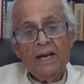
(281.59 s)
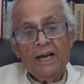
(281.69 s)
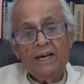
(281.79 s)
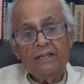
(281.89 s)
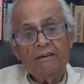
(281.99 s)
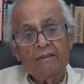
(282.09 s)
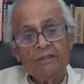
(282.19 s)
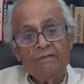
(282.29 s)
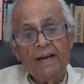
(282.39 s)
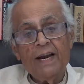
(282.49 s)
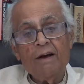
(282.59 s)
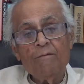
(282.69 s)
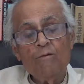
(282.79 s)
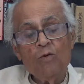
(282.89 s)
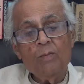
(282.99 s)
In other words, when a
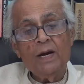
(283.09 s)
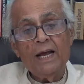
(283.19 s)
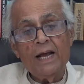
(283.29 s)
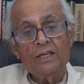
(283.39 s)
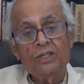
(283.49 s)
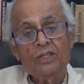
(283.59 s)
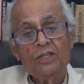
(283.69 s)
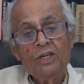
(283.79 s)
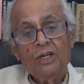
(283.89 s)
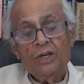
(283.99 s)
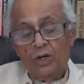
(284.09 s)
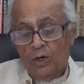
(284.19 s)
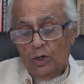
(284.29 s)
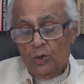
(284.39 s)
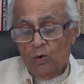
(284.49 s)
woman has
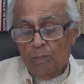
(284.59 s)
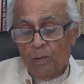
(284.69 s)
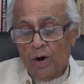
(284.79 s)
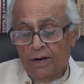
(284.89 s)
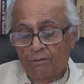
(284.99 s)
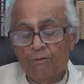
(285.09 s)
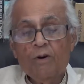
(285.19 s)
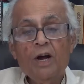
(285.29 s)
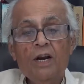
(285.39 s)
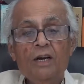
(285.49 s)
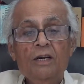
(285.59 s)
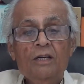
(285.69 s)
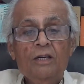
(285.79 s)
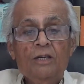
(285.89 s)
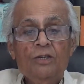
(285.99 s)
2.1
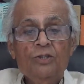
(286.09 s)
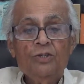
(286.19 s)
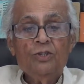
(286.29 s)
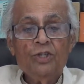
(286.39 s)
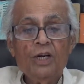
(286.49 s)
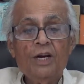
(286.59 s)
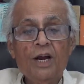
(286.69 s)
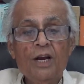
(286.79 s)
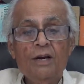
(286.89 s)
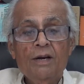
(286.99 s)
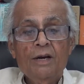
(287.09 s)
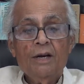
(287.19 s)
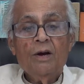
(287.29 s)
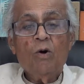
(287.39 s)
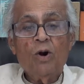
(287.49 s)
children
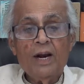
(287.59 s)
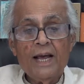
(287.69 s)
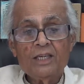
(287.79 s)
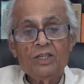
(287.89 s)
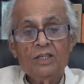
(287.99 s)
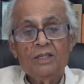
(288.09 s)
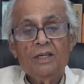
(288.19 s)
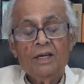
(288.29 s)
or less,